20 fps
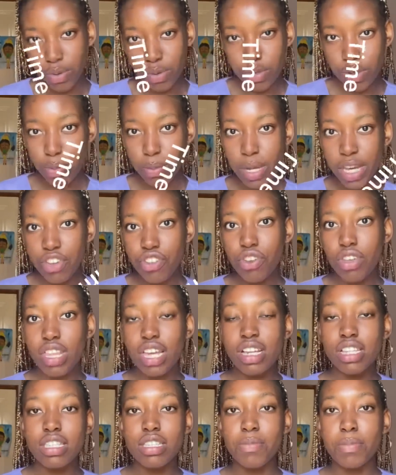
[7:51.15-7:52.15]
So make sure that
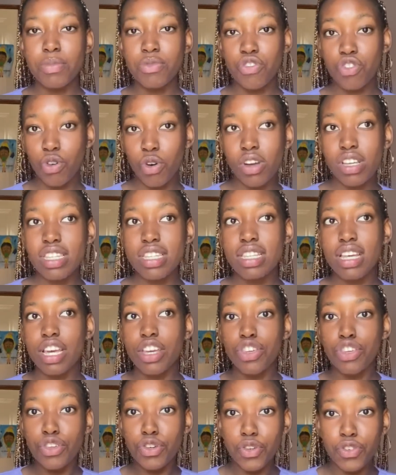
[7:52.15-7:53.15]
it's a choice that
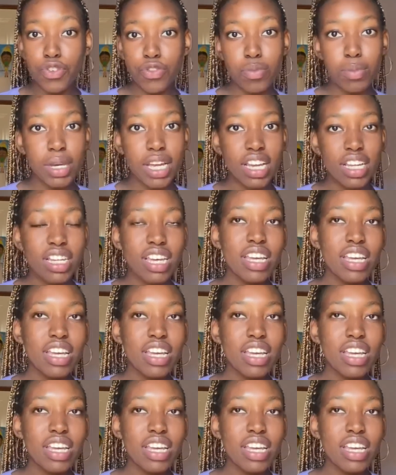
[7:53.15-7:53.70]
you've made.